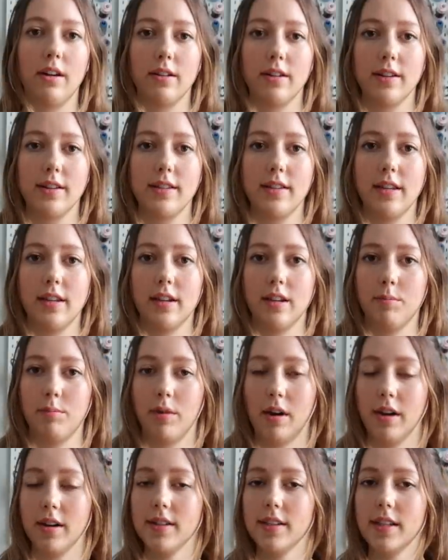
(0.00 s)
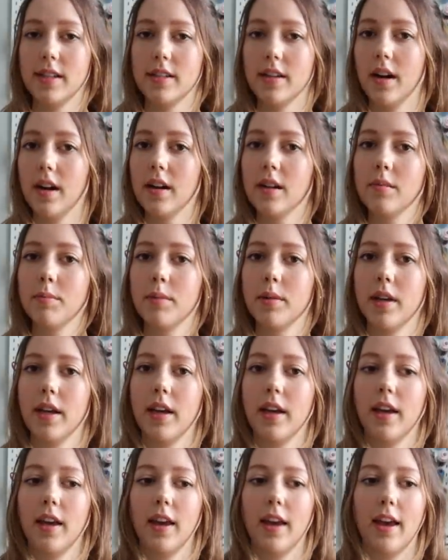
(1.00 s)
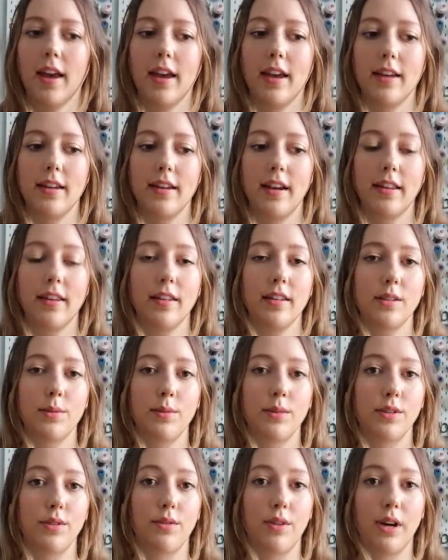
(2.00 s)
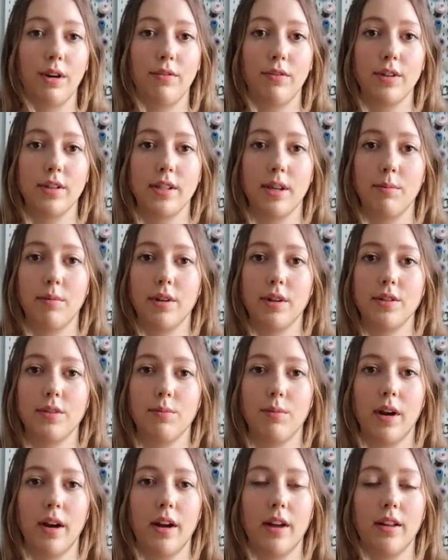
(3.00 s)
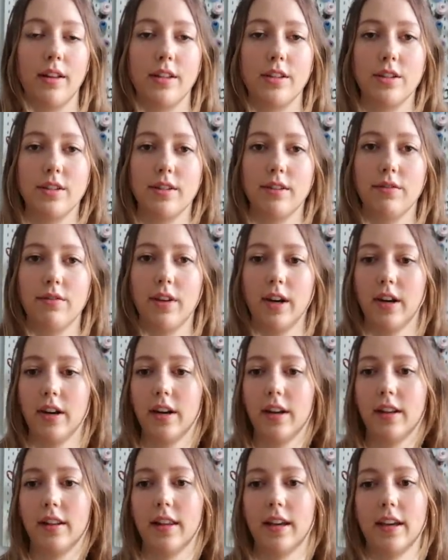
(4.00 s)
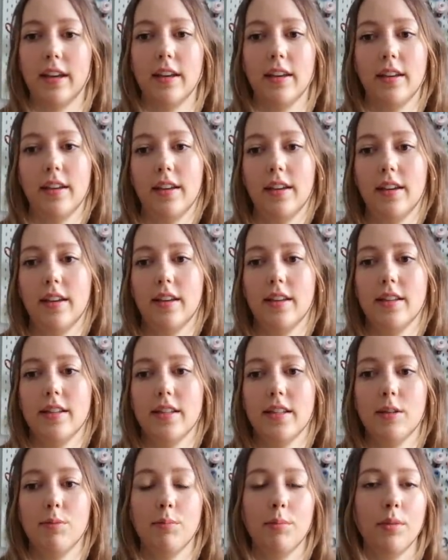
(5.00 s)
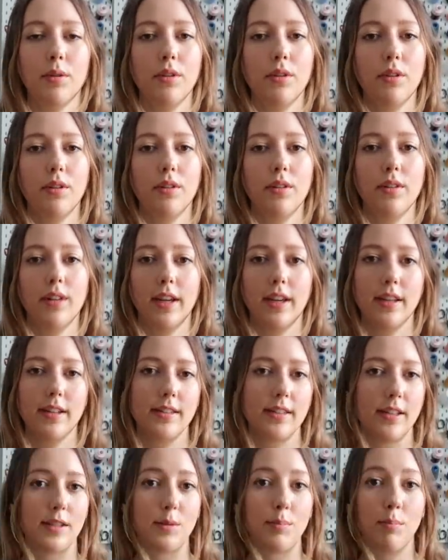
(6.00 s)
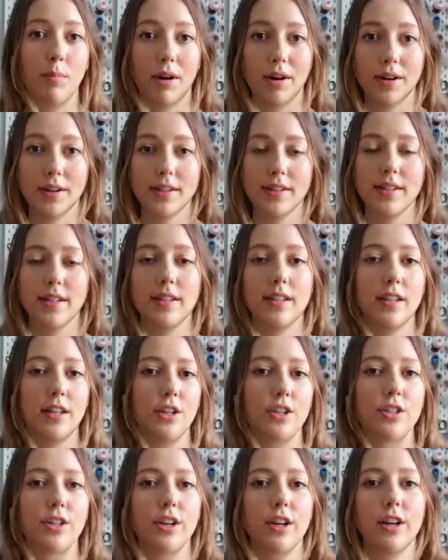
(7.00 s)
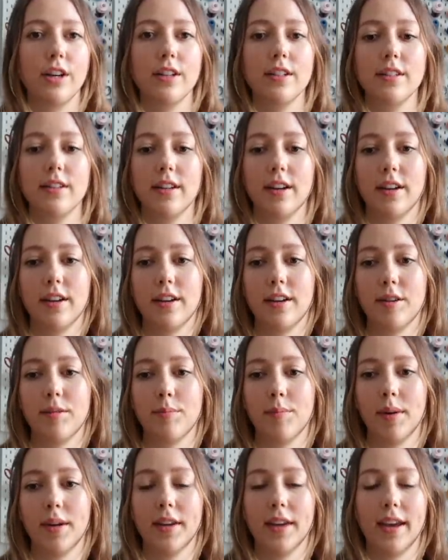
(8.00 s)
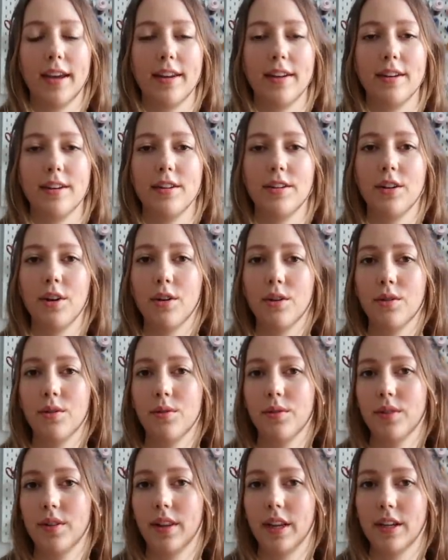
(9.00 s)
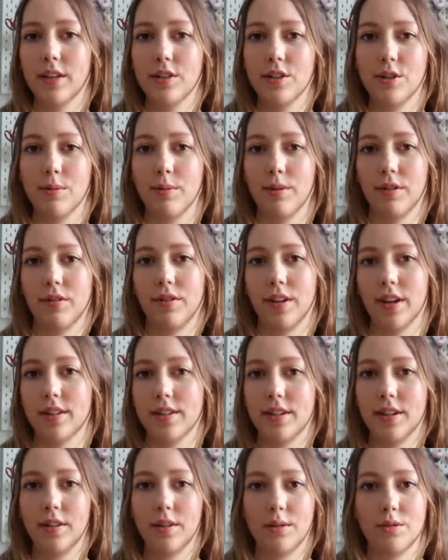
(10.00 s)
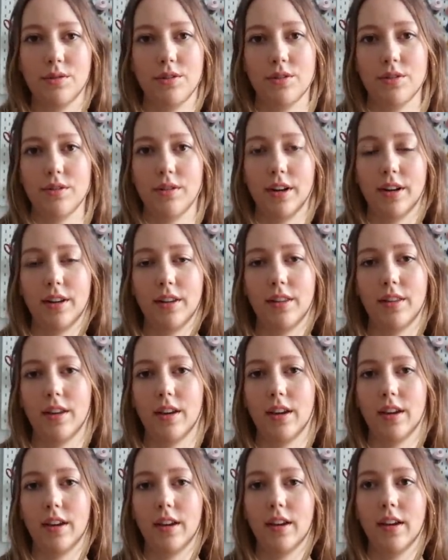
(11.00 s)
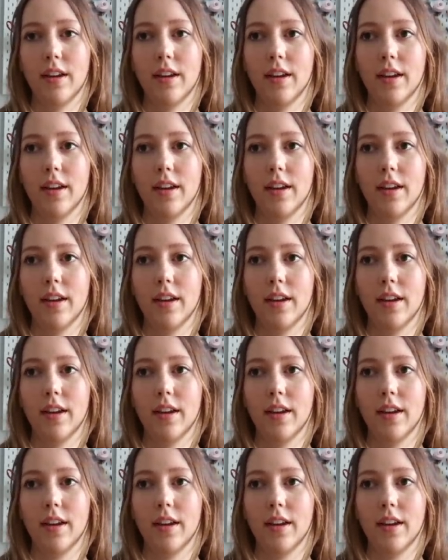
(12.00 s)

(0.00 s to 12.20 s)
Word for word: Agustina boxy top. And I think this one's great for summer as well. It's just a very like simple, like it says boxy t-shirt. Um, again, no like super fancy closures or anything.